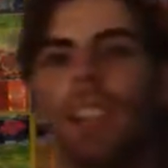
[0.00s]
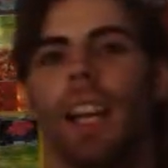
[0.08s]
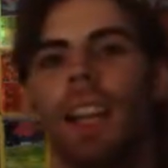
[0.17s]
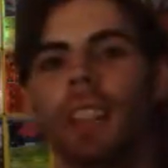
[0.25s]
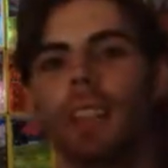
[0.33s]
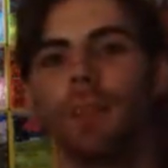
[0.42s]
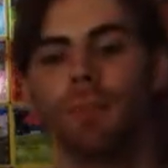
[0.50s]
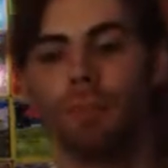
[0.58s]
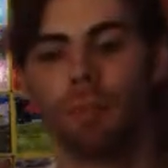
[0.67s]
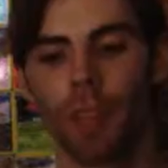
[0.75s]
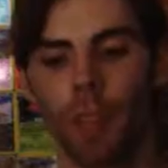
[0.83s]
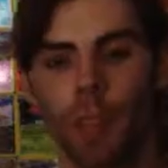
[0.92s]
yes.
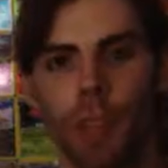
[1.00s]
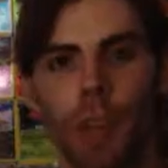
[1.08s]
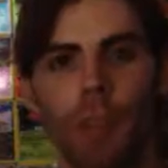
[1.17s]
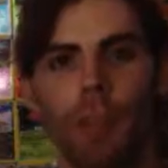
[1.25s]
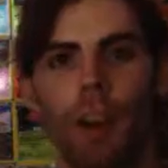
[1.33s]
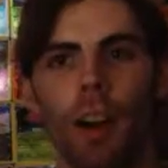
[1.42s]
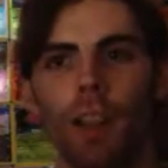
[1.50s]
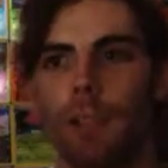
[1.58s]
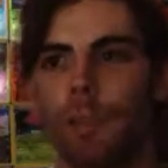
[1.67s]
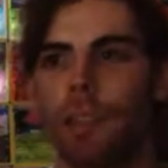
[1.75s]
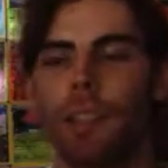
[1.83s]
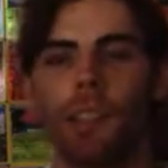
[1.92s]
The new Delphox
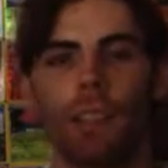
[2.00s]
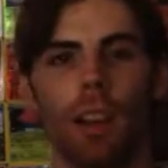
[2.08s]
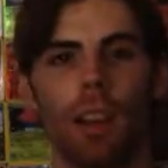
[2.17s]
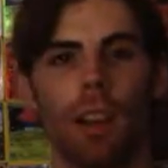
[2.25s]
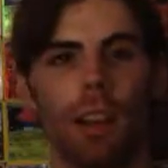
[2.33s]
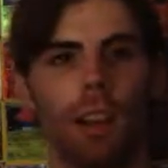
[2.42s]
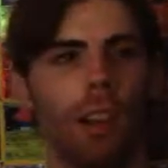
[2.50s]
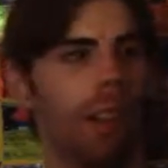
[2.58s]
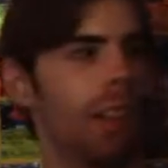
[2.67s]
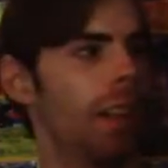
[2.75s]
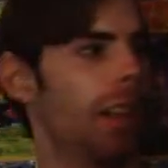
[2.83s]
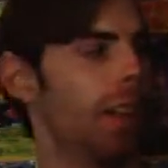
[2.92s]
with its,
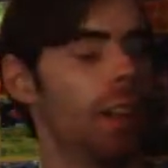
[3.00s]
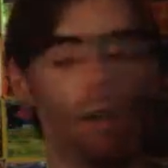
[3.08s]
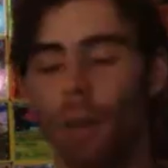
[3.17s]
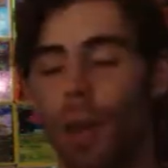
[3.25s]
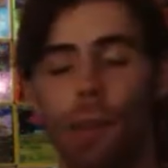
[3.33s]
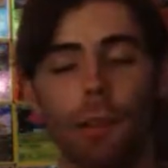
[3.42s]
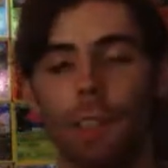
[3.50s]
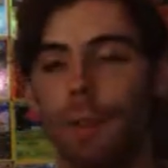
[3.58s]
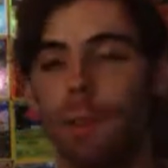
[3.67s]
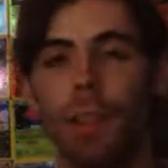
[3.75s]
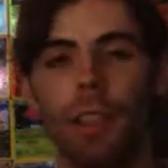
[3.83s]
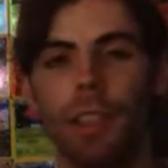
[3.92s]
whatever its
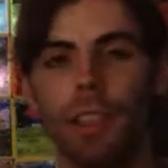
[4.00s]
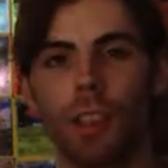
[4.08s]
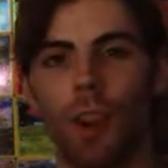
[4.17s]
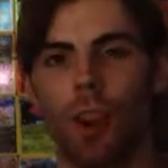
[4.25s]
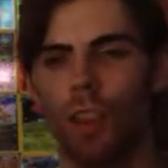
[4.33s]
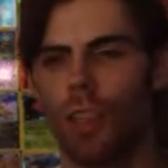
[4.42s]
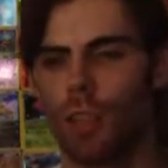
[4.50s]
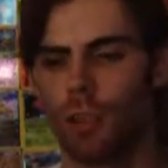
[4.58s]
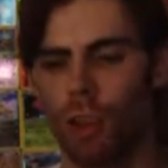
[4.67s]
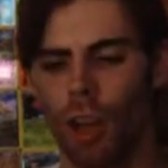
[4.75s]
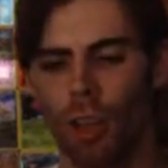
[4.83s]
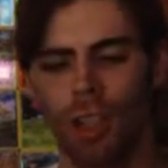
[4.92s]
ability is called, lets you
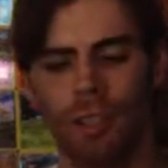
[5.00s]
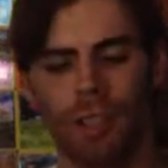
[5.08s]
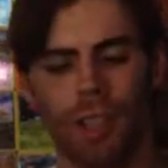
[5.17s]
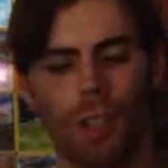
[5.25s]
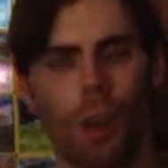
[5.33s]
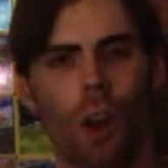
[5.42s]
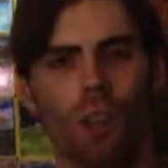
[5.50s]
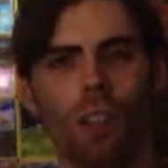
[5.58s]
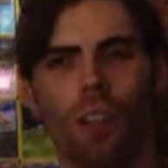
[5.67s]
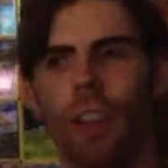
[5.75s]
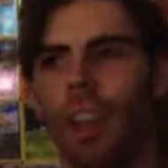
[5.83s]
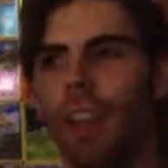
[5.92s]
draw until you have 6 cards in
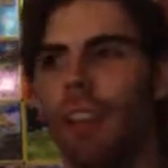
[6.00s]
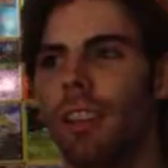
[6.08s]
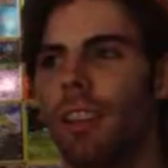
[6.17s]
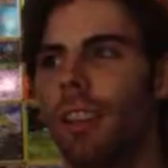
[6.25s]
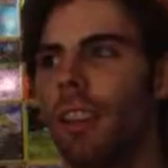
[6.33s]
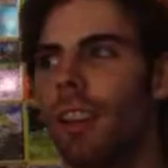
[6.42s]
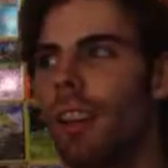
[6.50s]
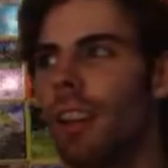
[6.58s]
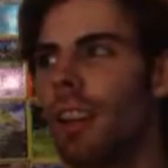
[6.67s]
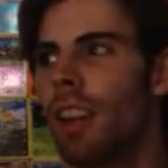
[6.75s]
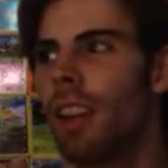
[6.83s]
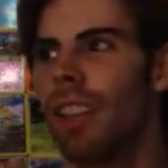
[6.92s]
your hand.
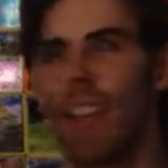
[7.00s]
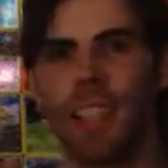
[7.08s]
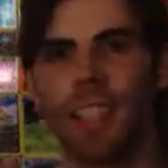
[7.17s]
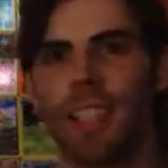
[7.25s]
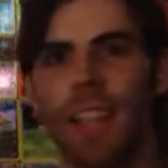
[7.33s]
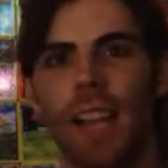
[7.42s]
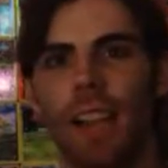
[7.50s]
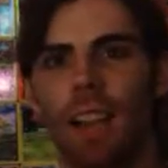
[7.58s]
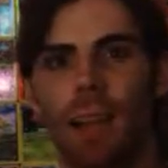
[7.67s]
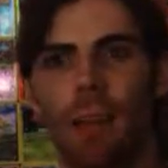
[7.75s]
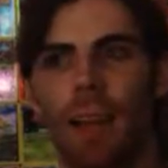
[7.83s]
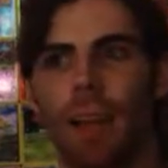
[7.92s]
That's exactly
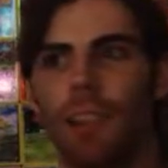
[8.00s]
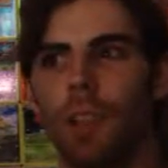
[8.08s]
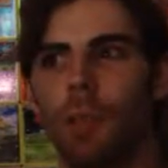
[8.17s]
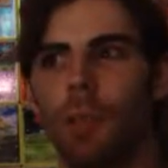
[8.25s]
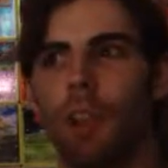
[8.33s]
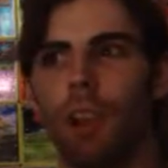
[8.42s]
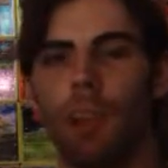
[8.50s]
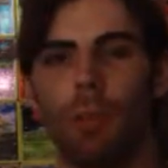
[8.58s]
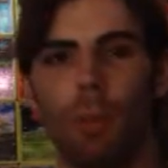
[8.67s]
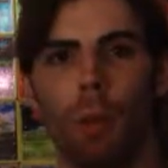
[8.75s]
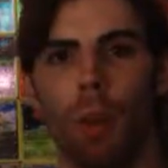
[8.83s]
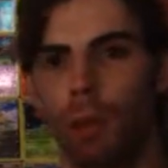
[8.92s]
like Magnezone Prime
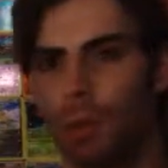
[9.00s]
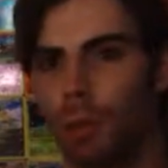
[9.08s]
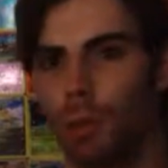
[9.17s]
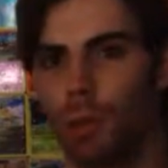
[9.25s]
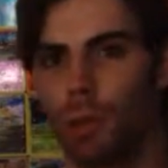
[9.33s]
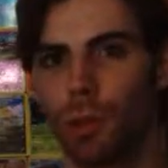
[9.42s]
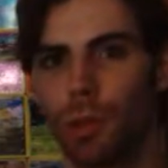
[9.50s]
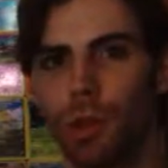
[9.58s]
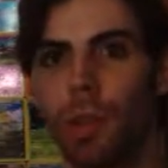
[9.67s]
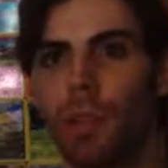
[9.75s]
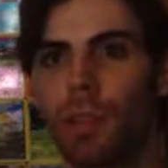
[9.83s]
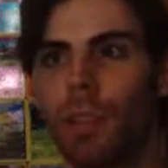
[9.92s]
from the Heart Gold Soul
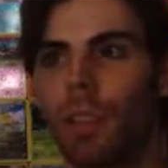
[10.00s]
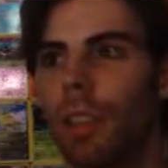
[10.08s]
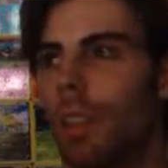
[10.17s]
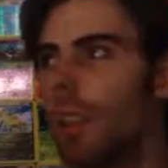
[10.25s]
Silver